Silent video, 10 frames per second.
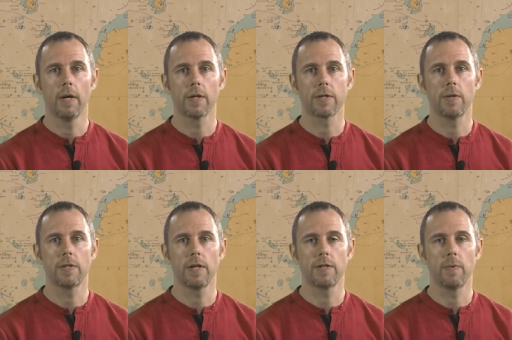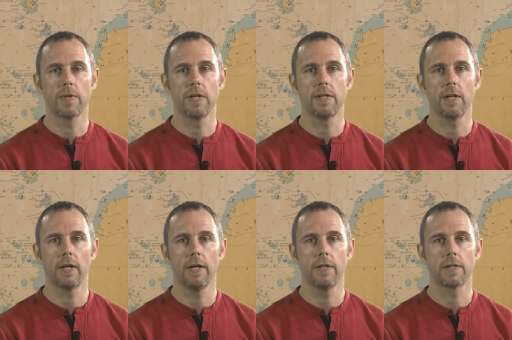associated with city
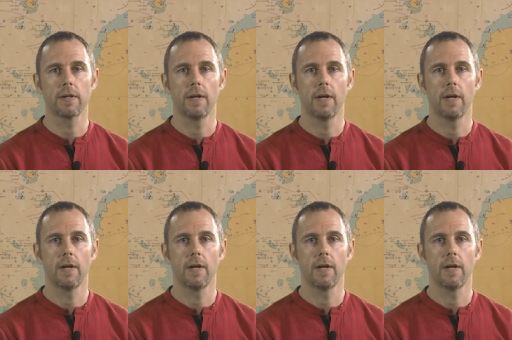elites